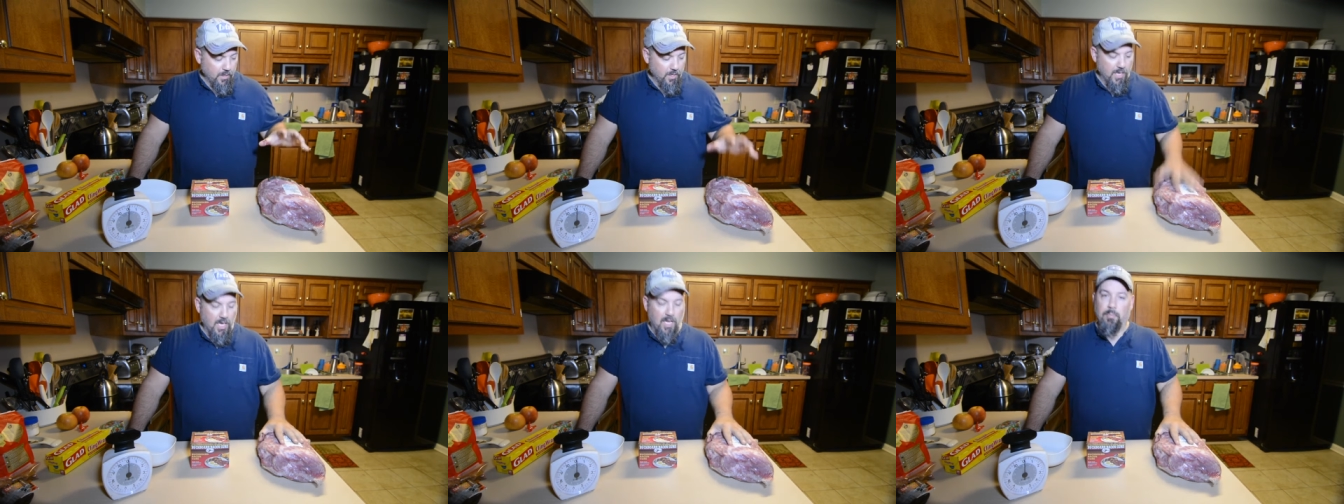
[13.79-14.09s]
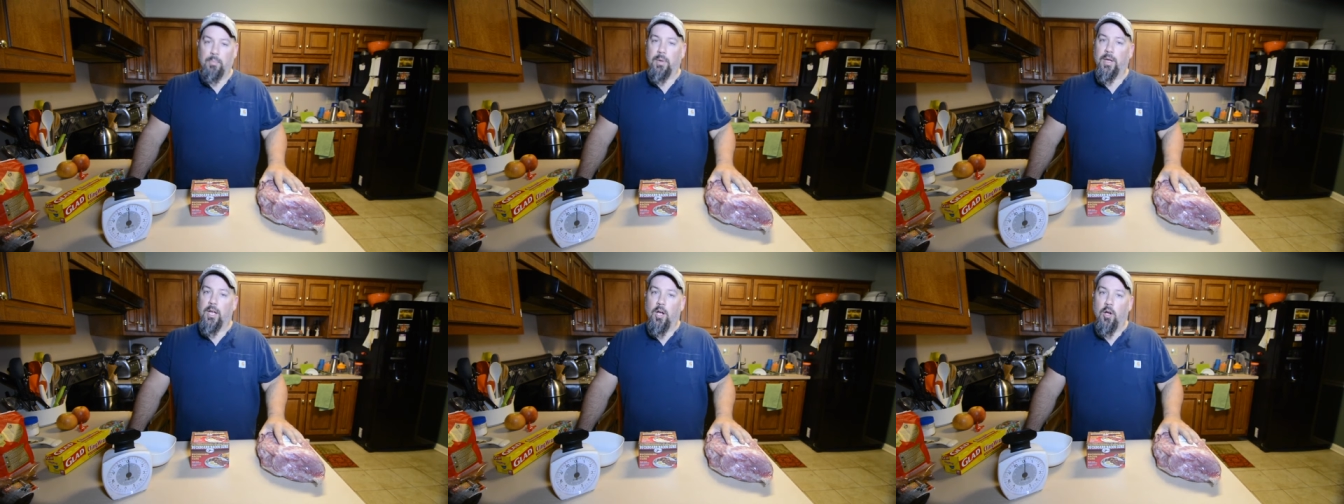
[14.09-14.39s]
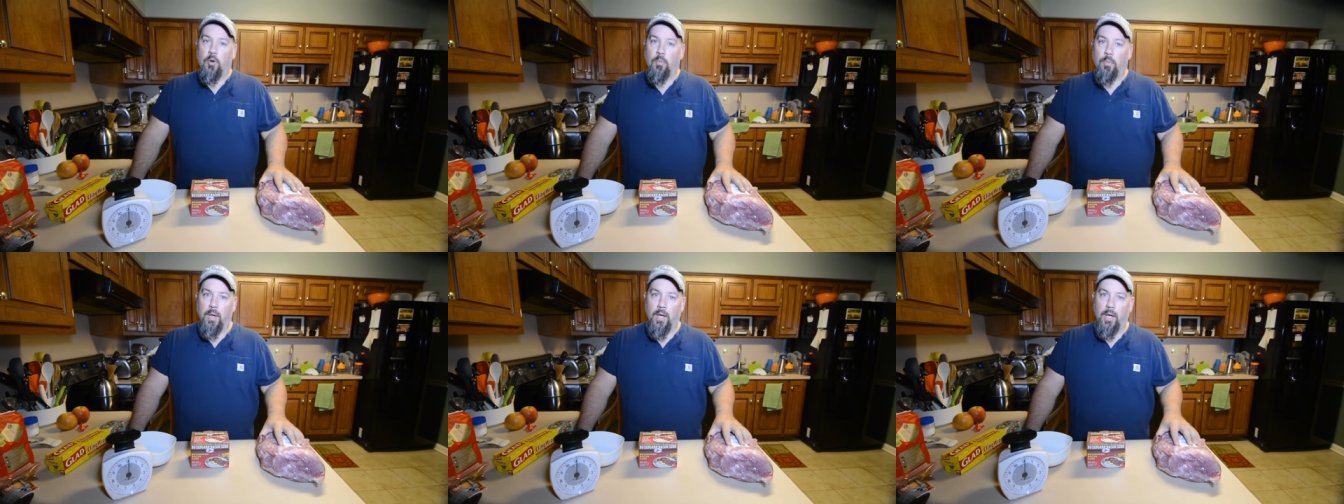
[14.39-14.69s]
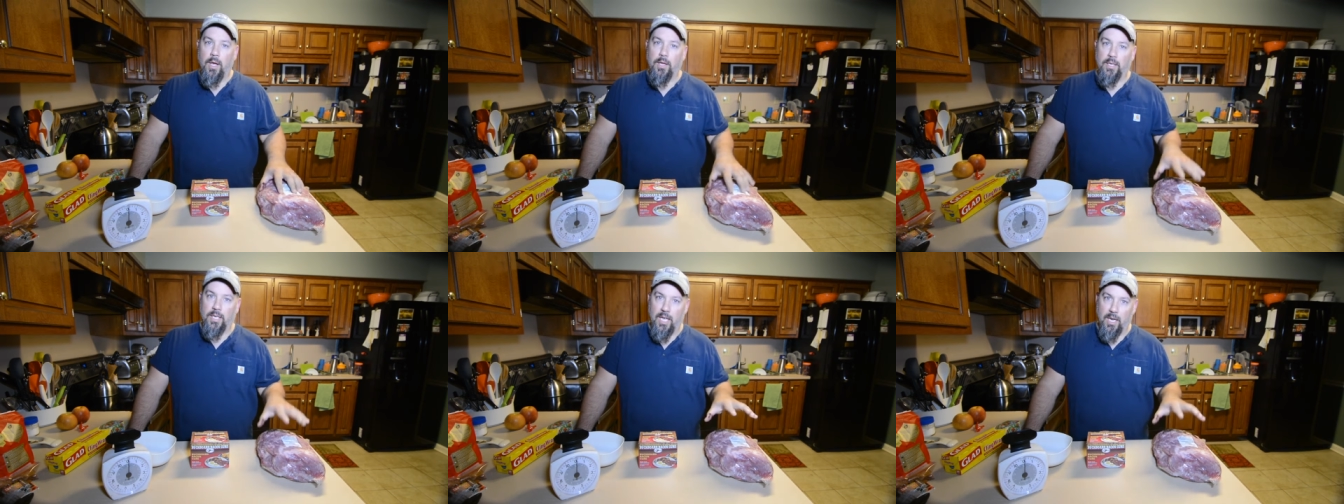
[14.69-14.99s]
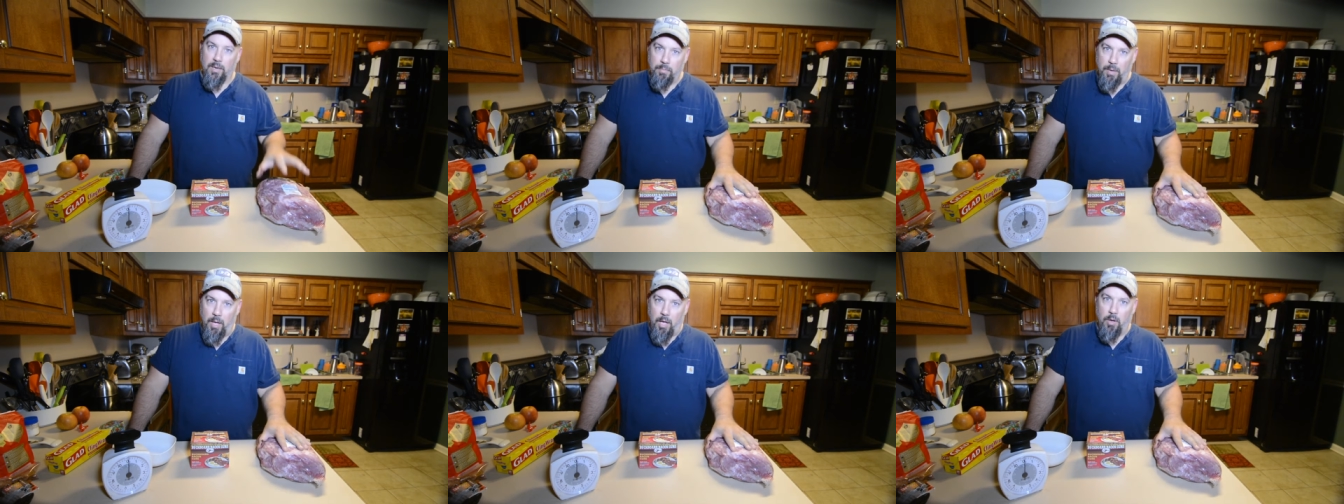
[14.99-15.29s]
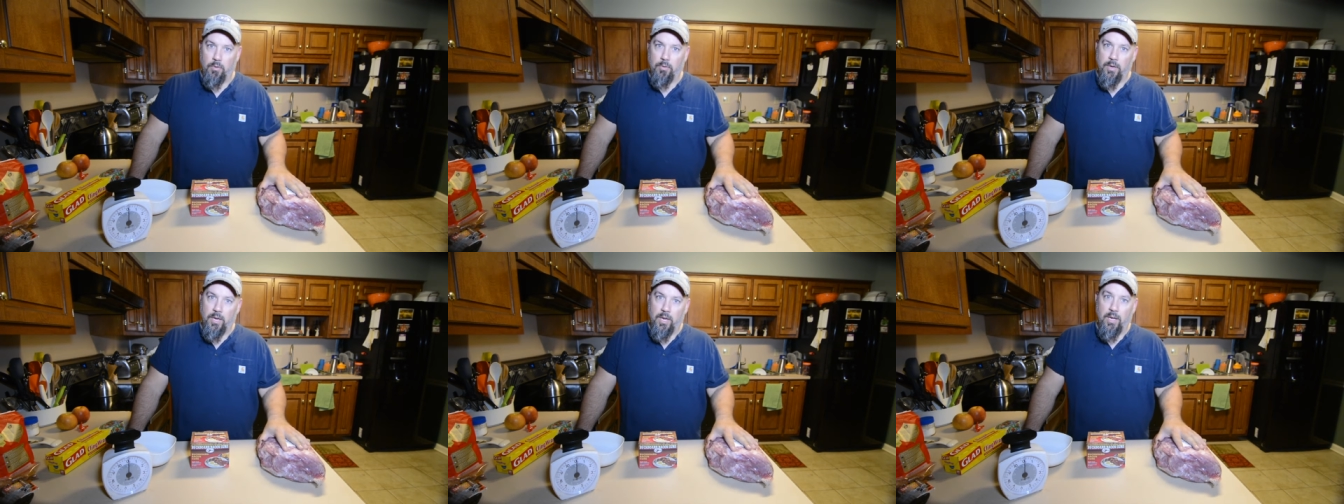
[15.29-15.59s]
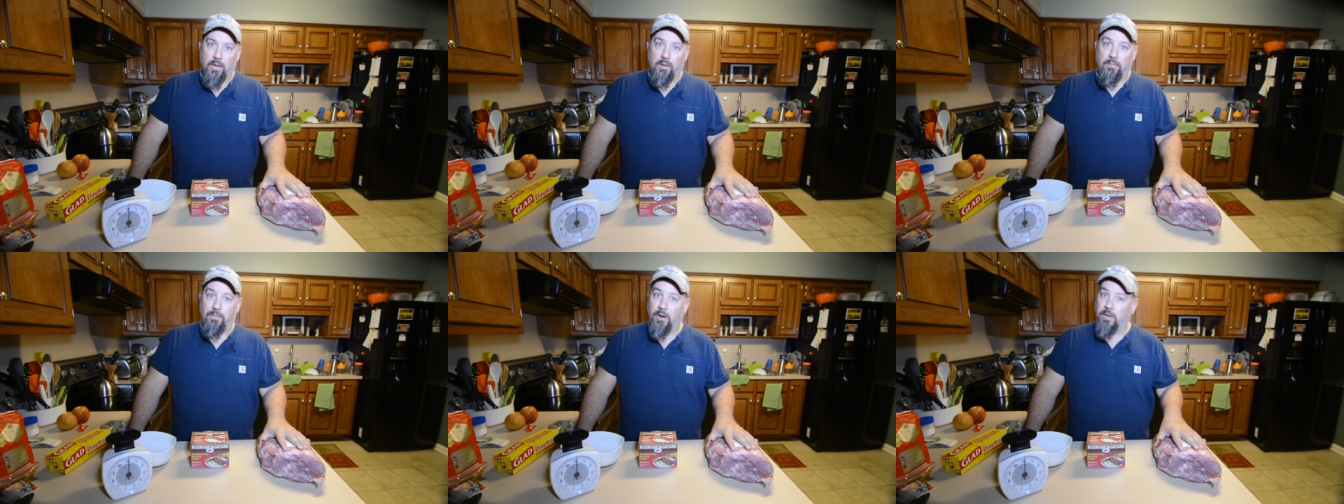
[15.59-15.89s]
Got a big old buck, got a bone in it.